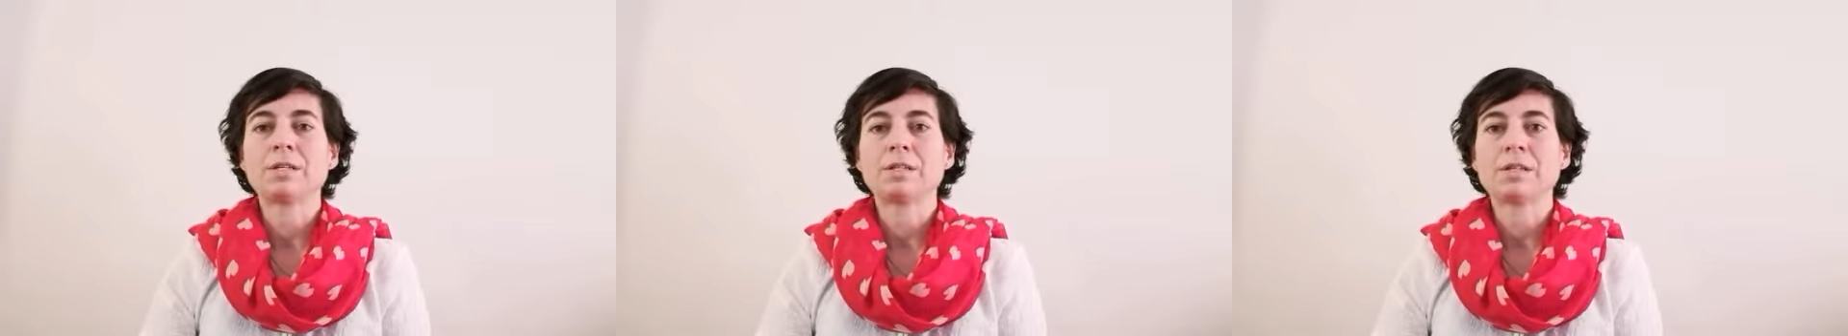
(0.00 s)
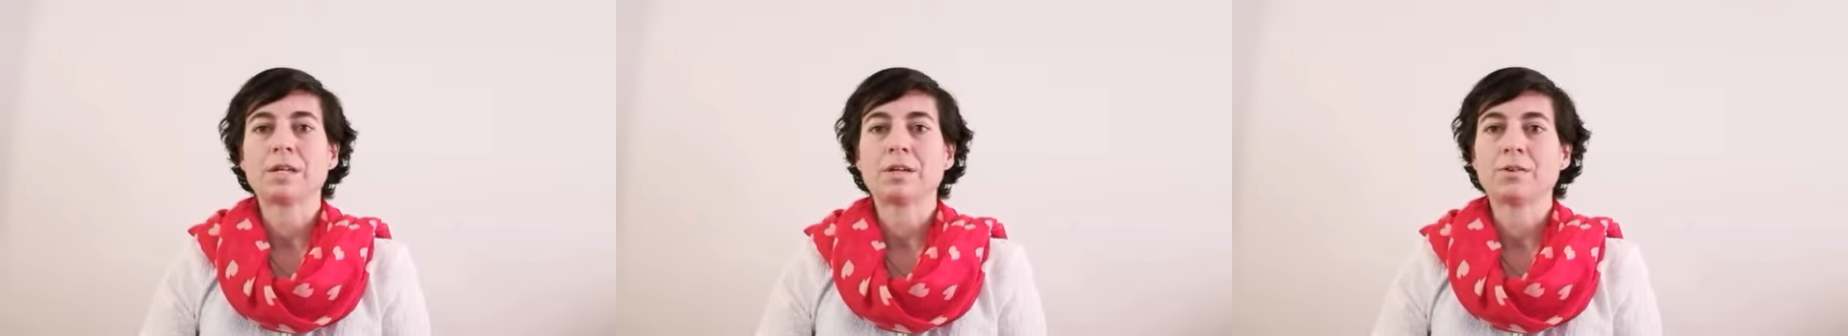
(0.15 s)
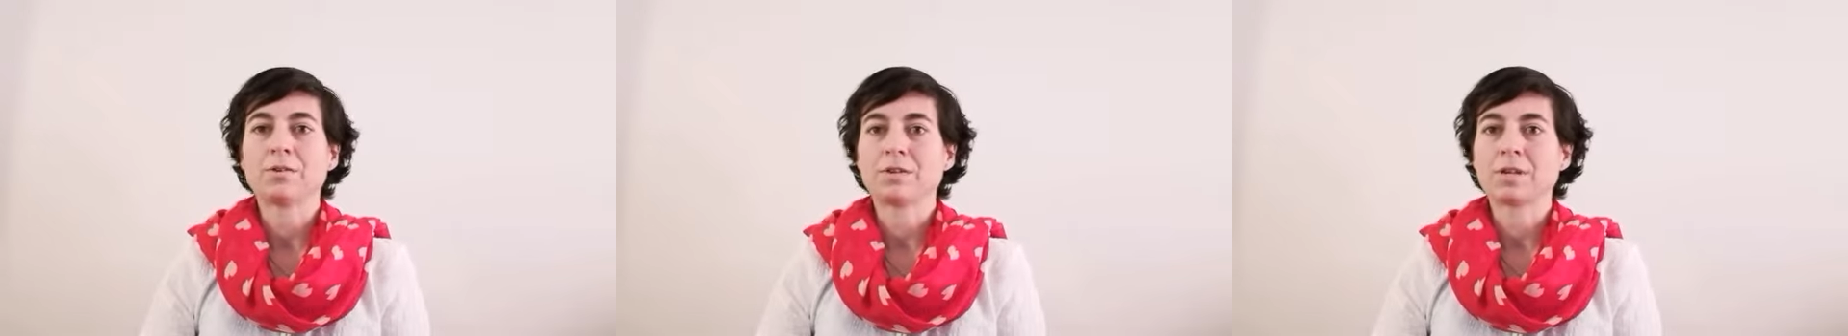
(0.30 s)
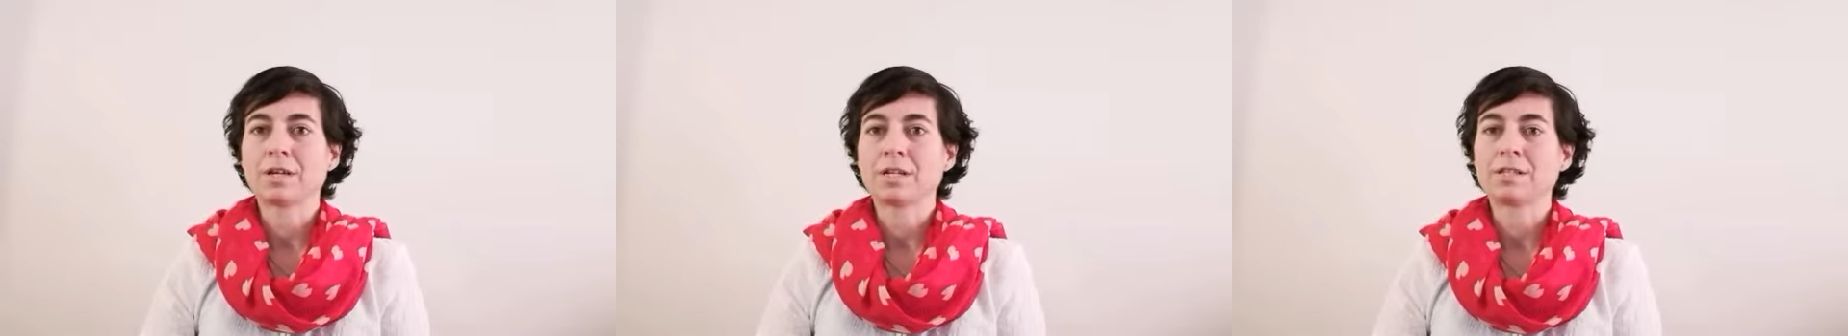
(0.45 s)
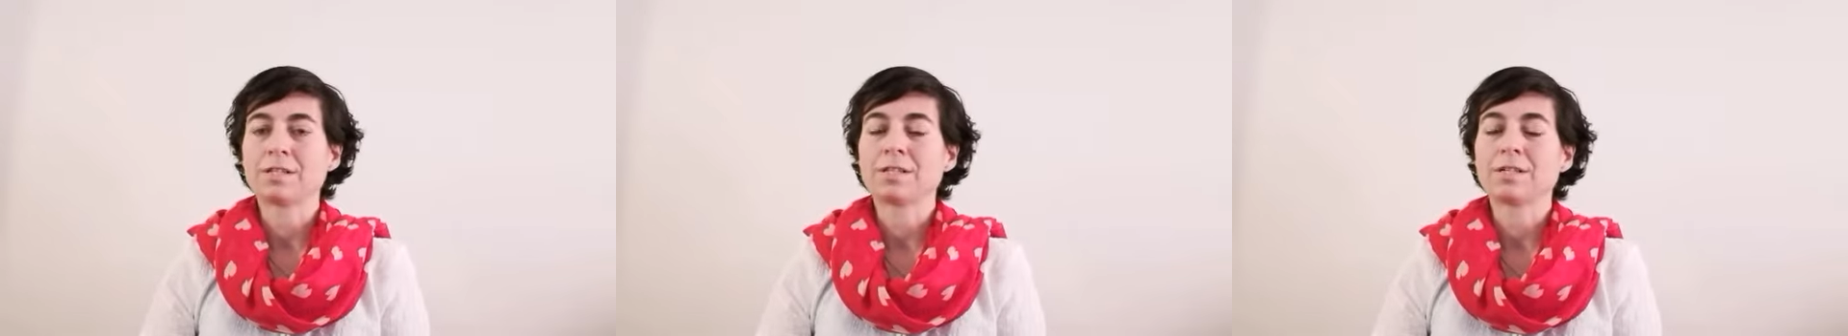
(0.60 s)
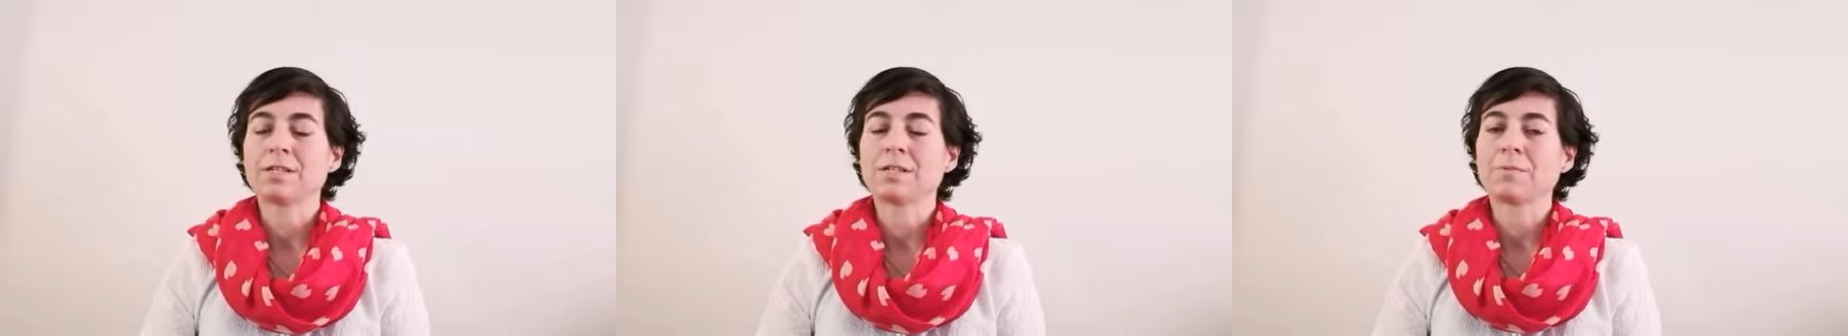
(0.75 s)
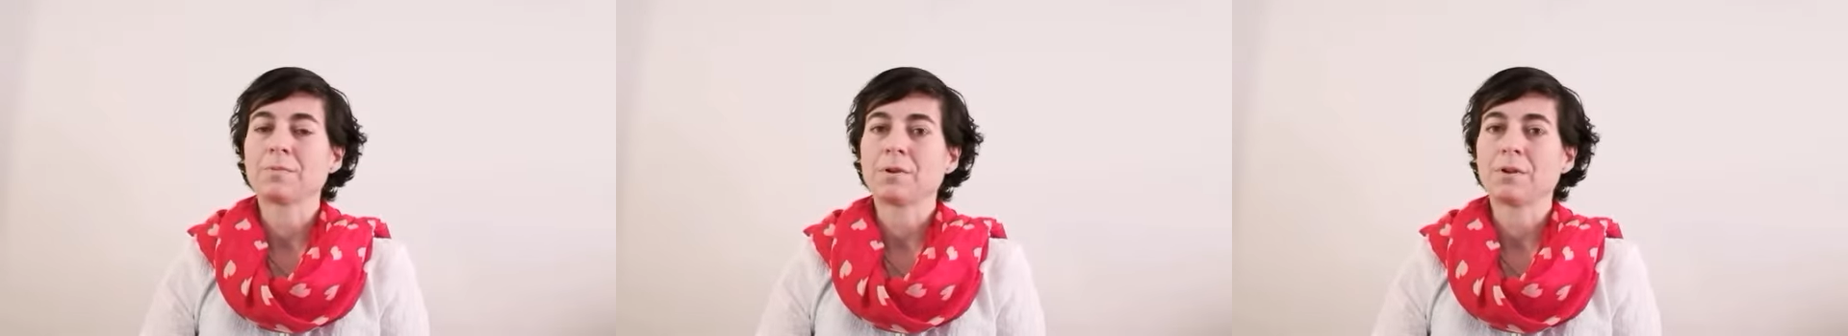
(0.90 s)
Thyroid Cancer
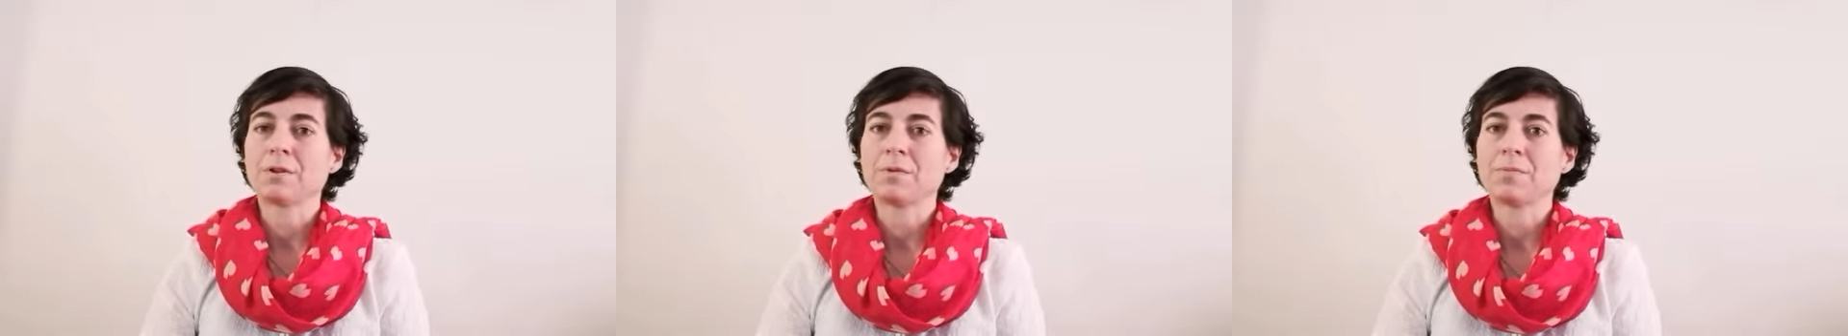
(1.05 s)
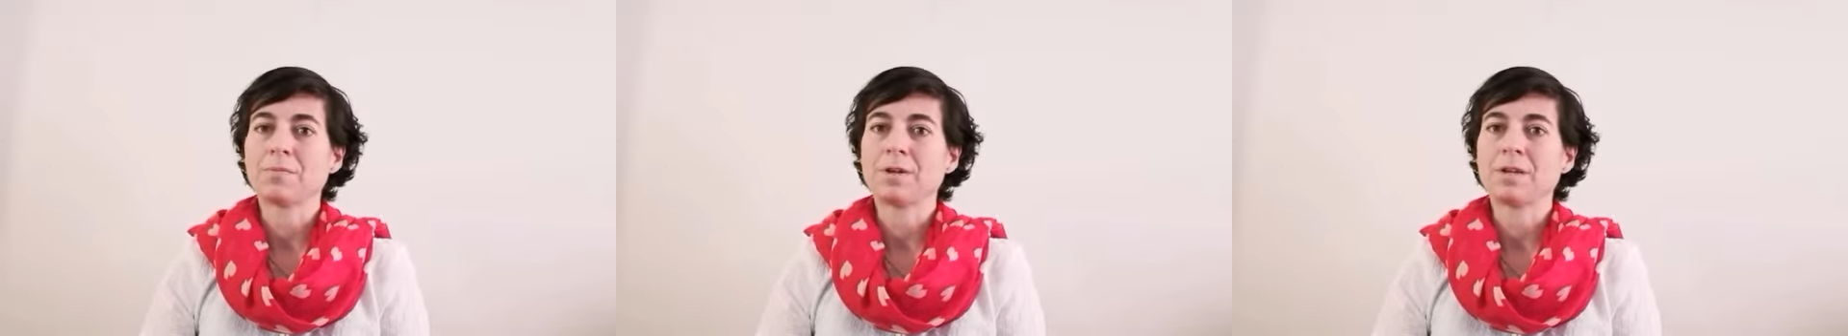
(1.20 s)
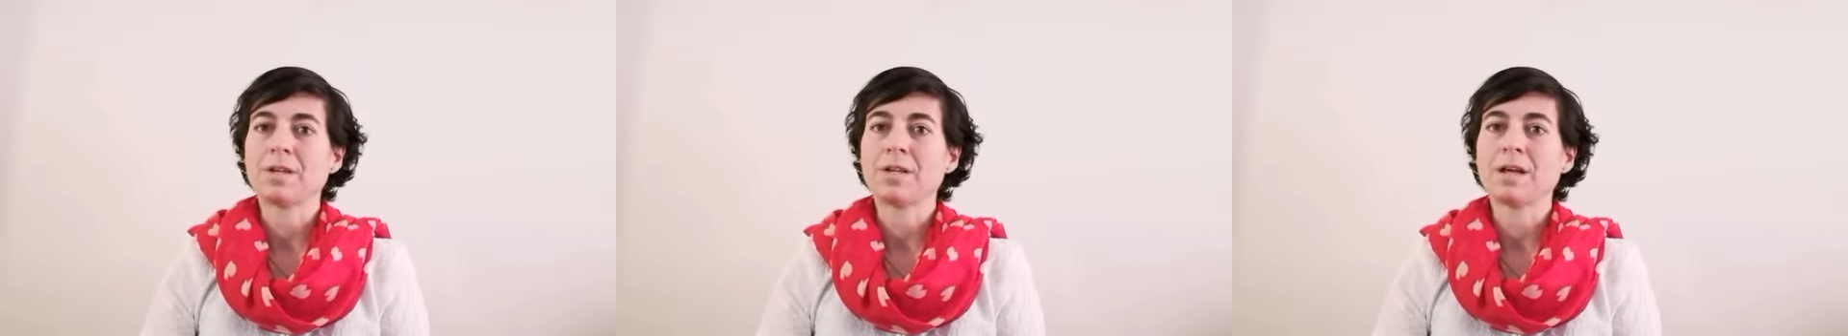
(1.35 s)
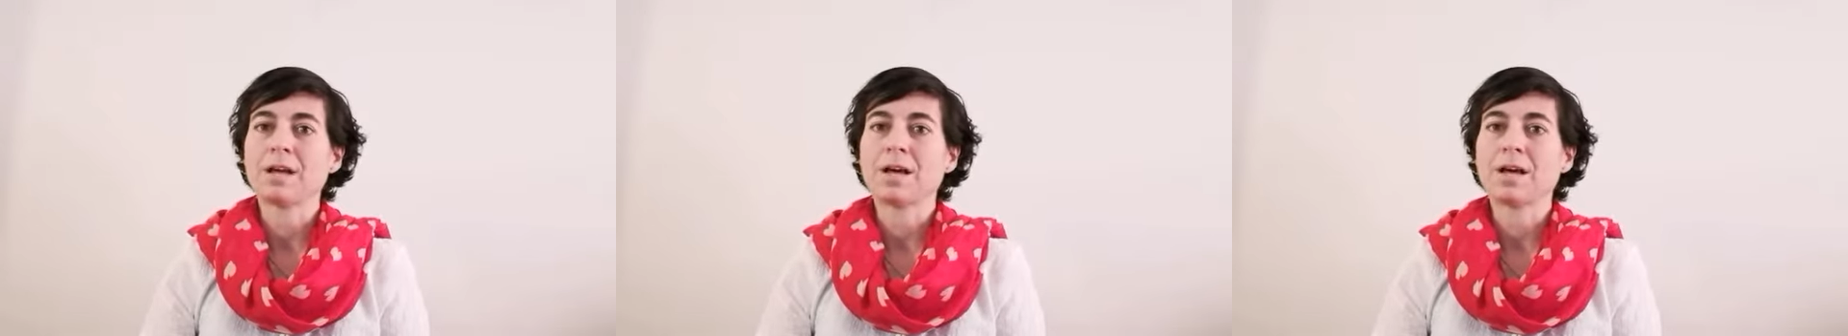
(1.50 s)
Development